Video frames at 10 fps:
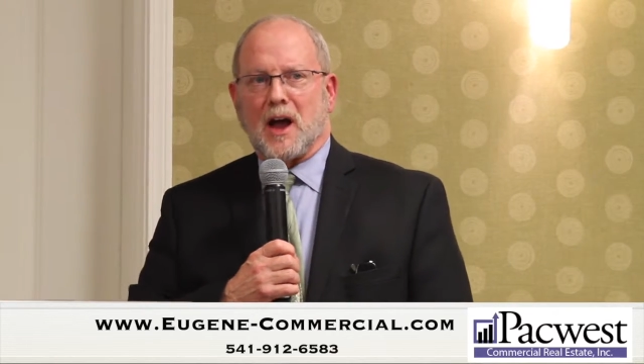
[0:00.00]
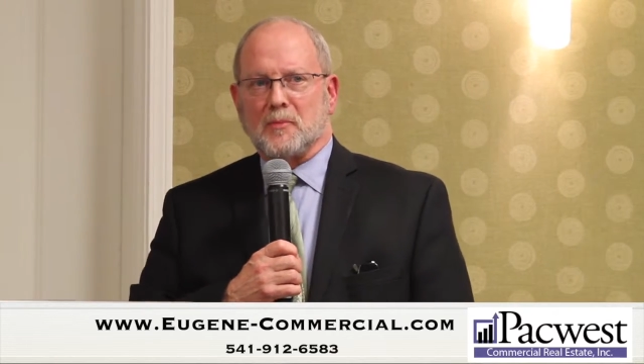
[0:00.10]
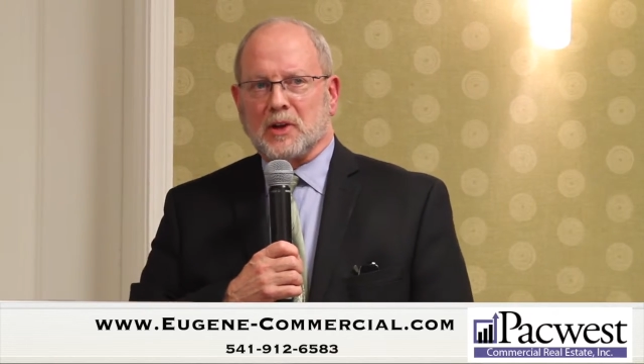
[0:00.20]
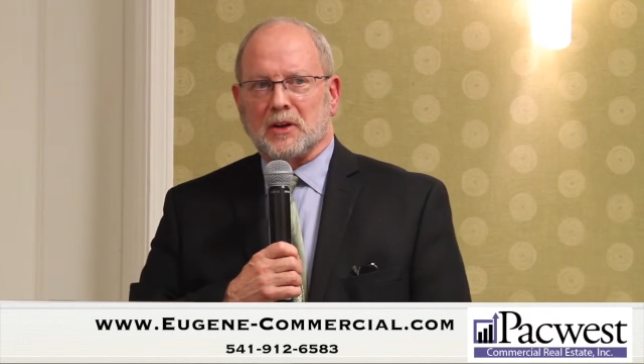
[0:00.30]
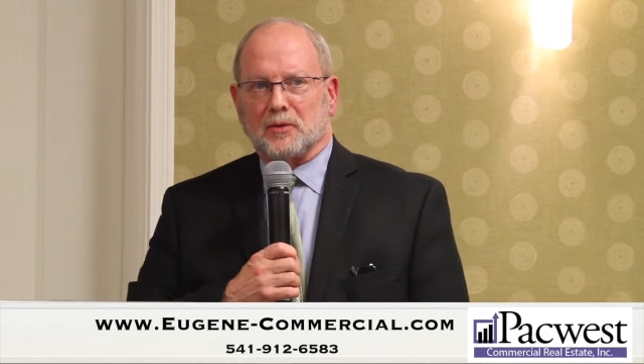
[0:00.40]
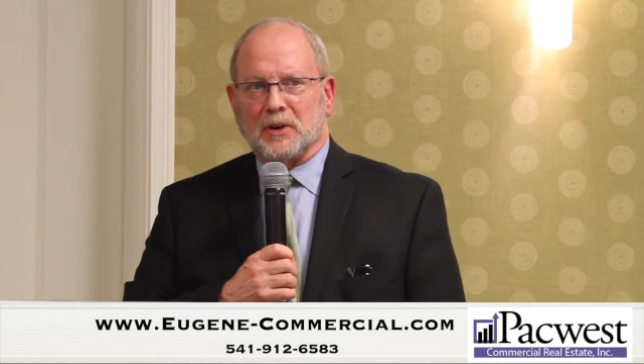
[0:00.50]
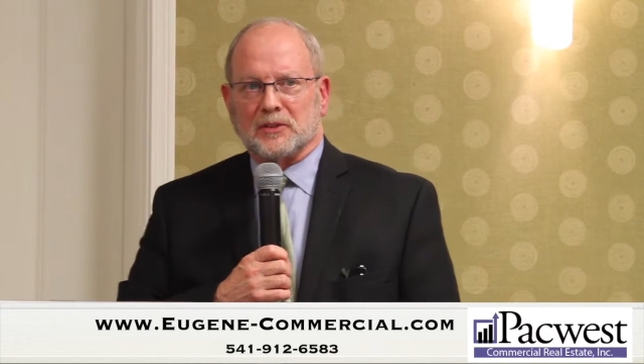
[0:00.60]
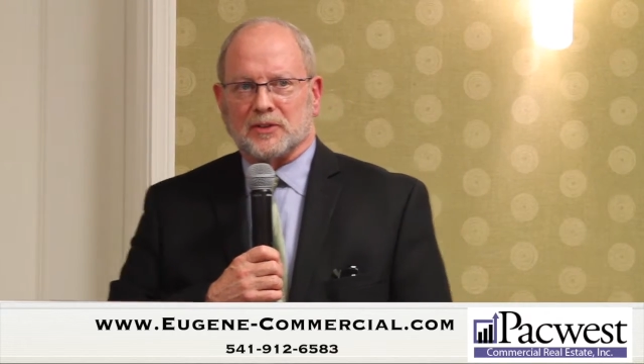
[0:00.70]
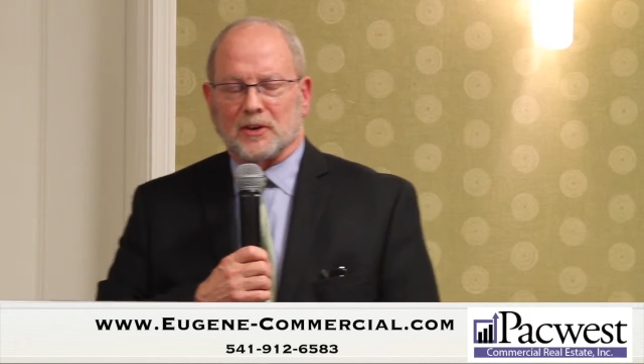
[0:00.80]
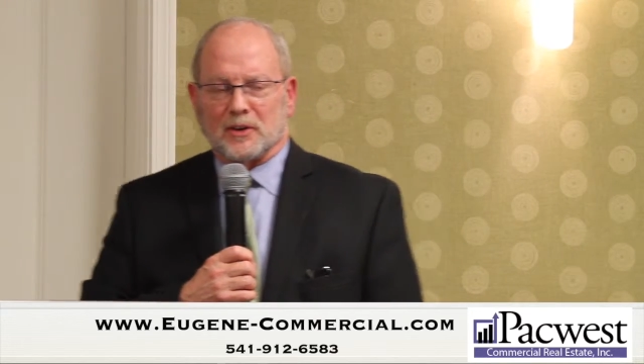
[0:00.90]
I'm going to
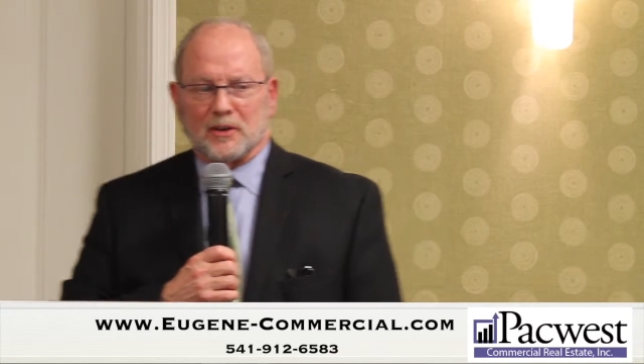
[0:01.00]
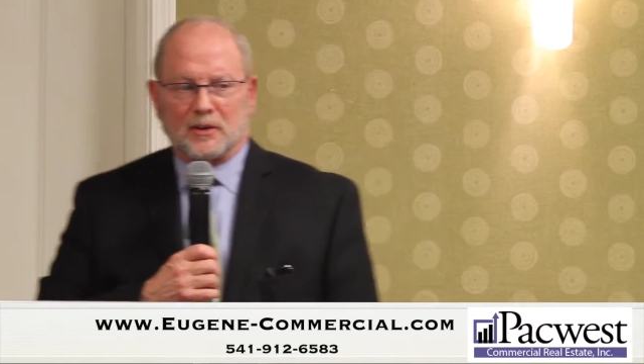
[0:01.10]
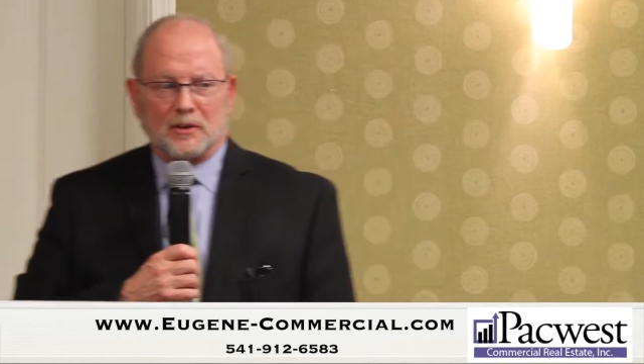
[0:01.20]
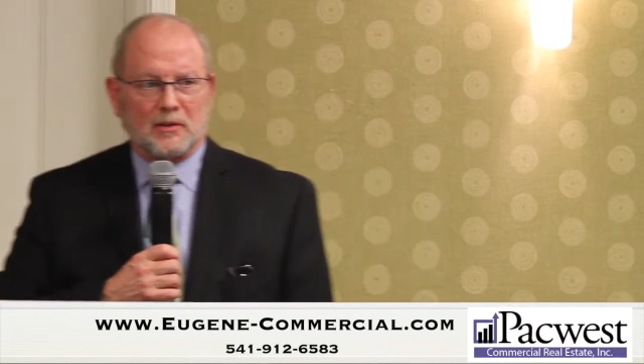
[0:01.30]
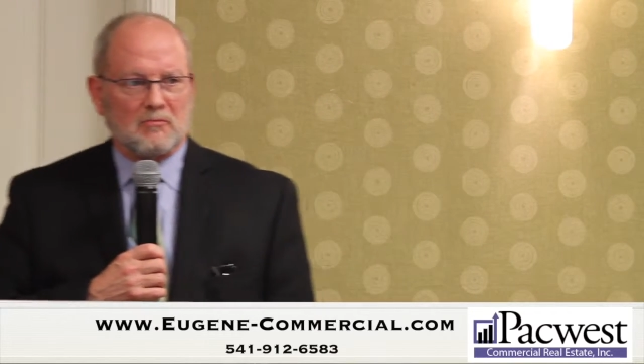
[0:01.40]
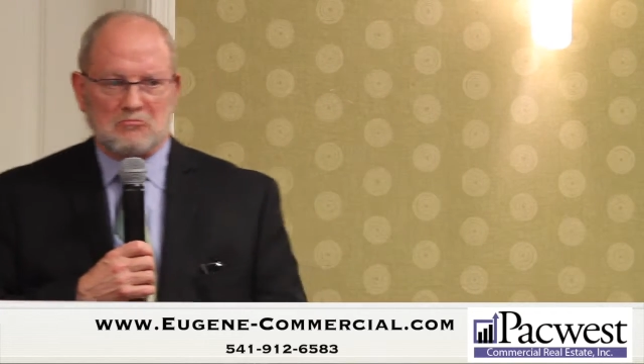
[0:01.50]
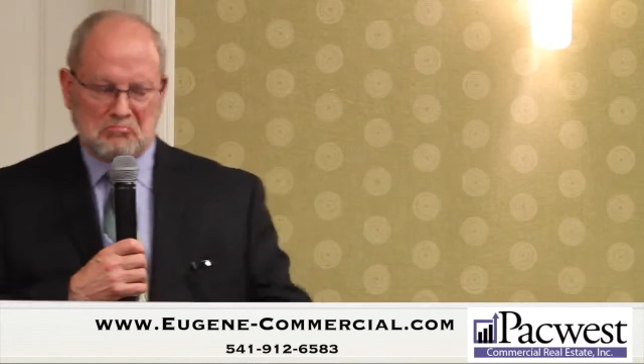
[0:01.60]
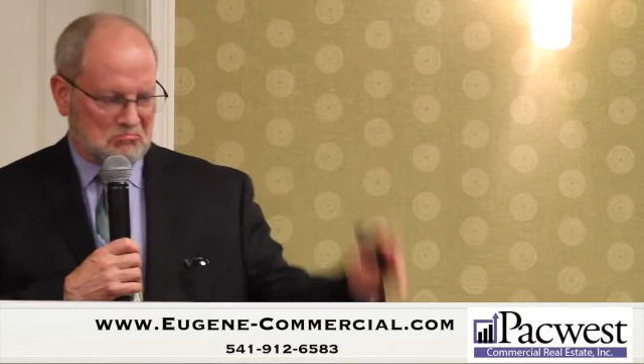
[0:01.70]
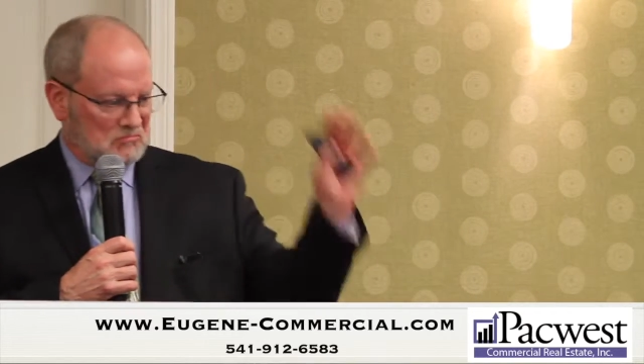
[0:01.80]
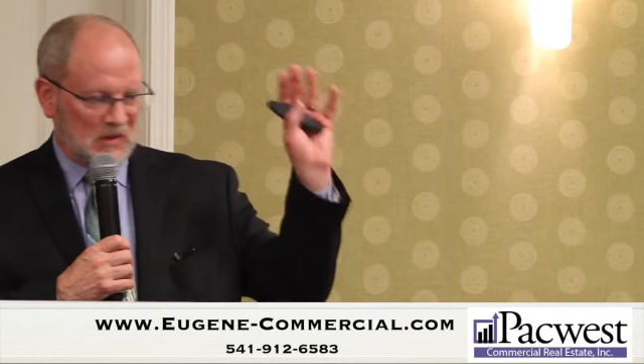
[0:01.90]
rent to her
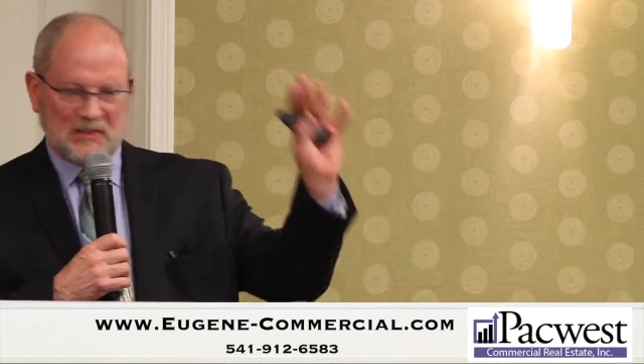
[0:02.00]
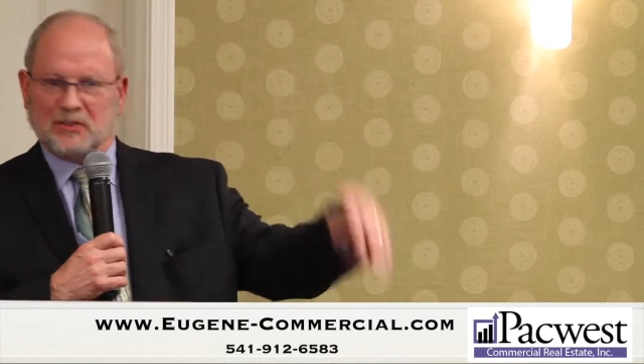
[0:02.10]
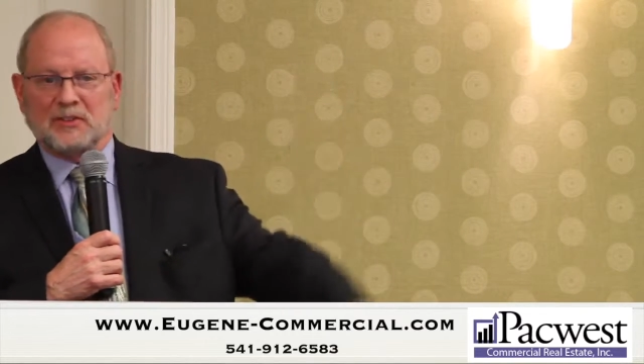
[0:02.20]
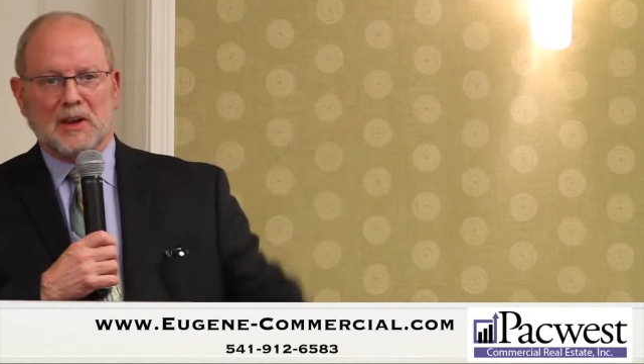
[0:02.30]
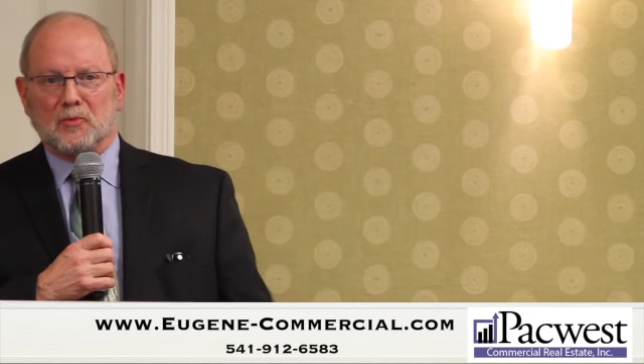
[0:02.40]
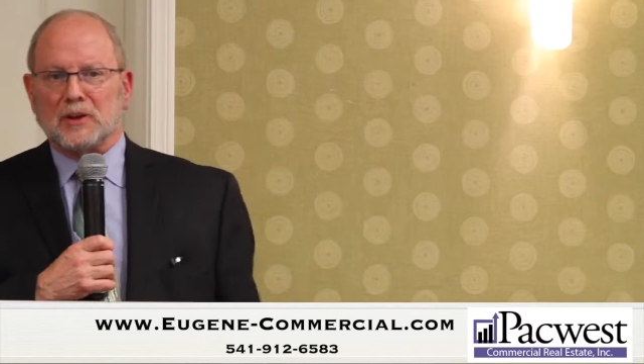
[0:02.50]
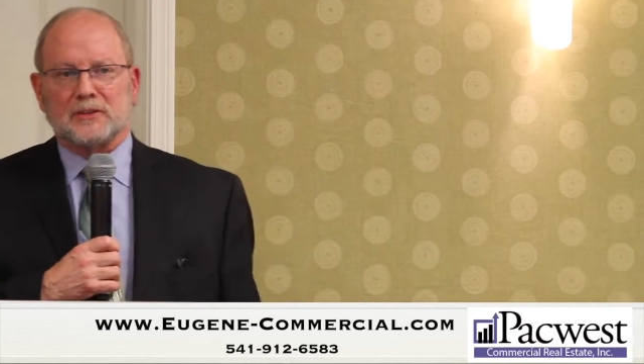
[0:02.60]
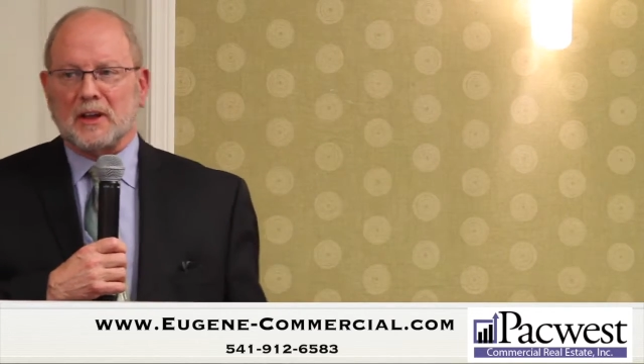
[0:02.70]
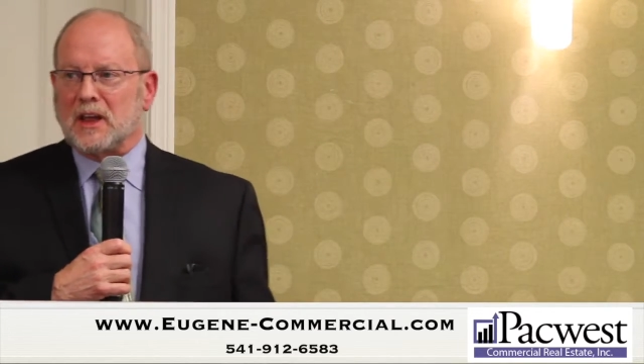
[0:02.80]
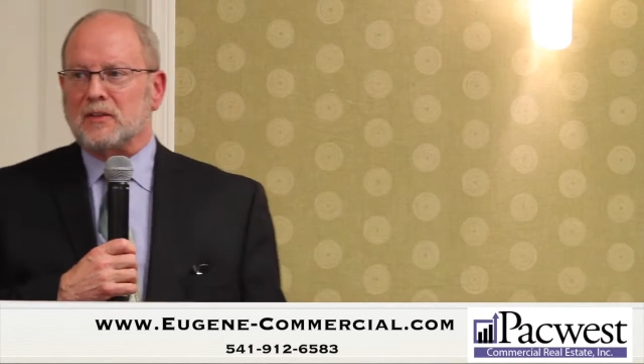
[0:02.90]
at the same
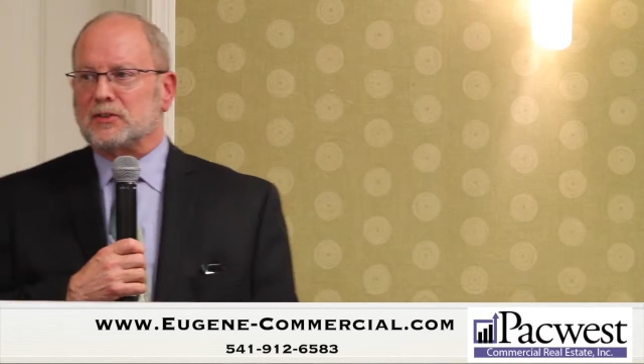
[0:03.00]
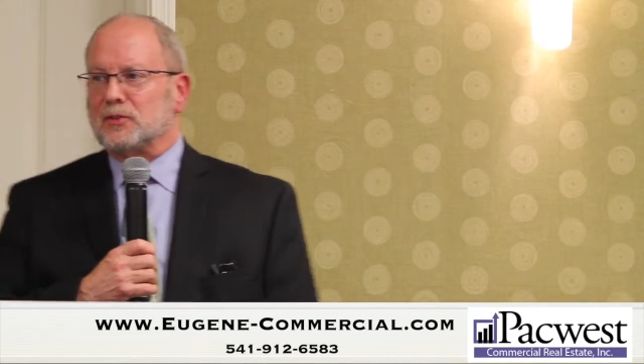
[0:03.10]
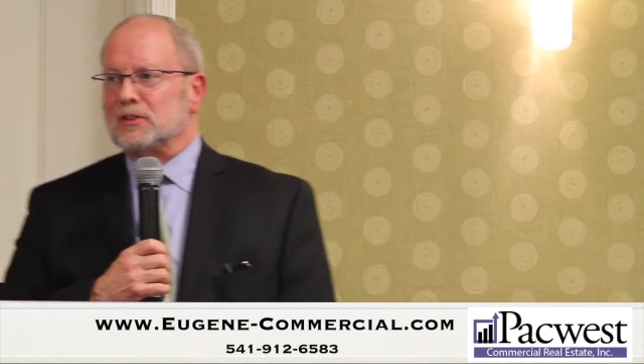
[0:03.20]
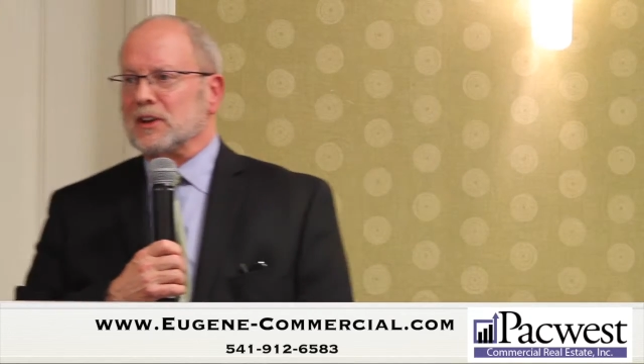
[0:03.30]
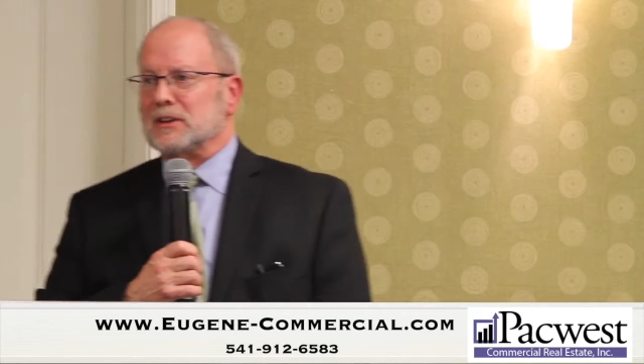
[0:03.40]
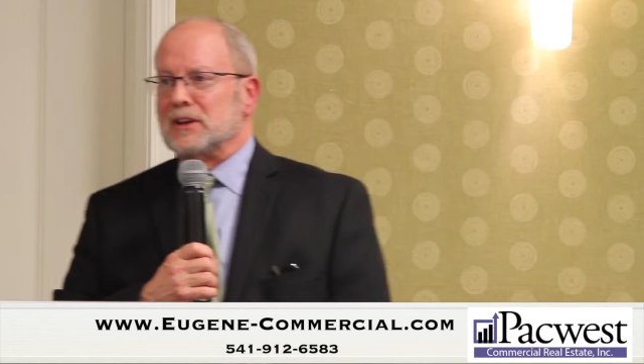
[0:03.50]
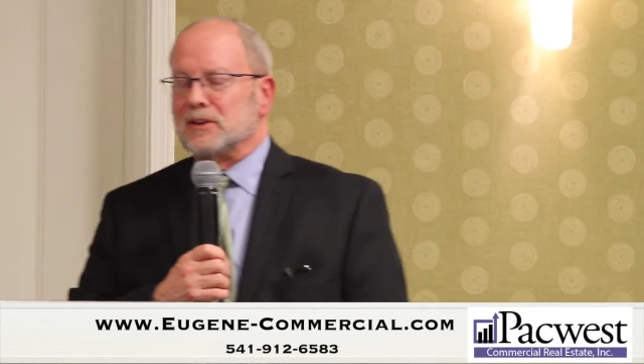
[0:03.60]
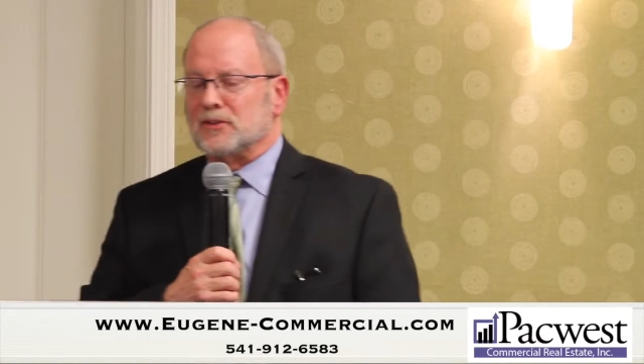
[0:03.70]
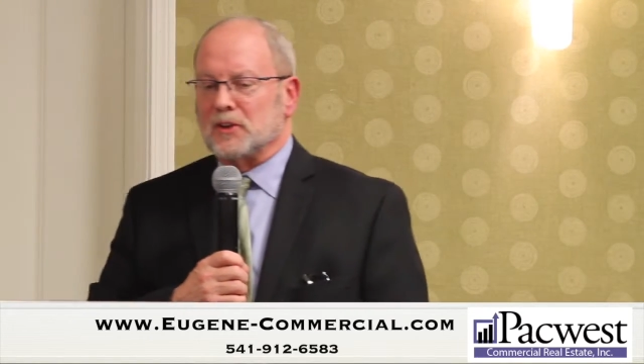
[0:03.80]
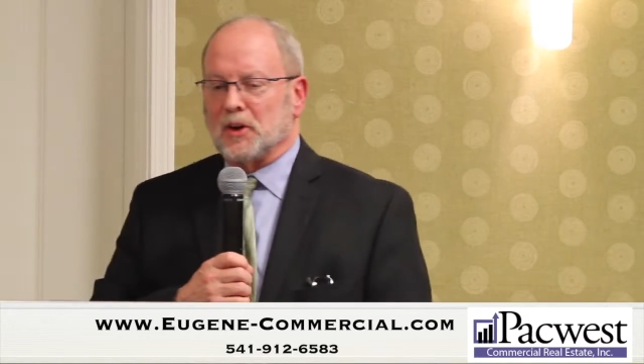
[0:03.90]
rent I gave it to her 10
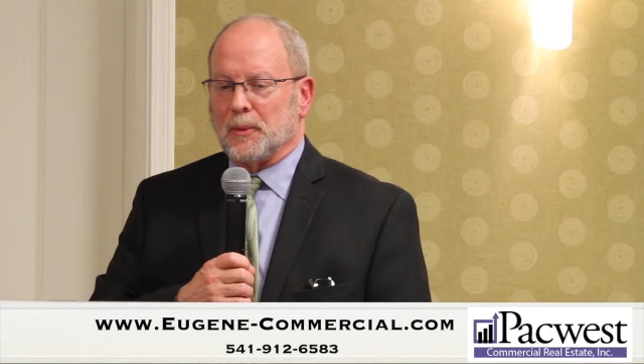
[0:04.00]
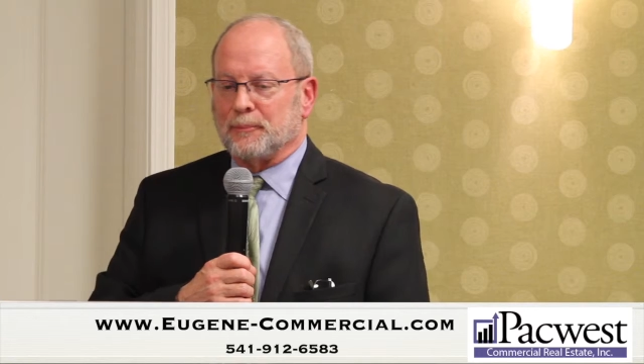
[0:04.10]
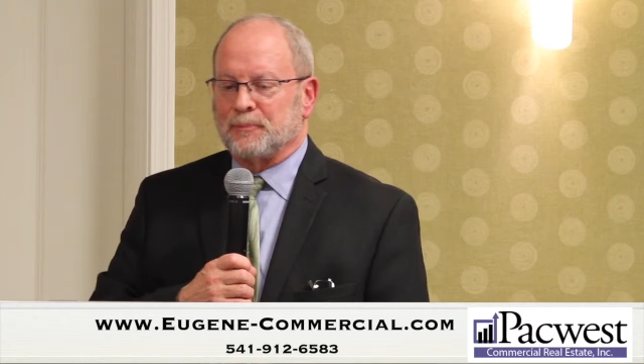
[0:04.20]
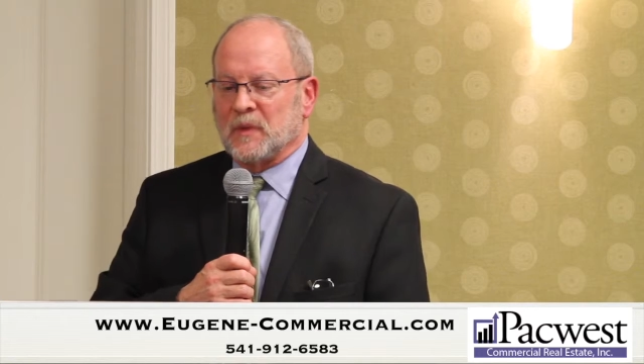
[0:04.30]
years ago.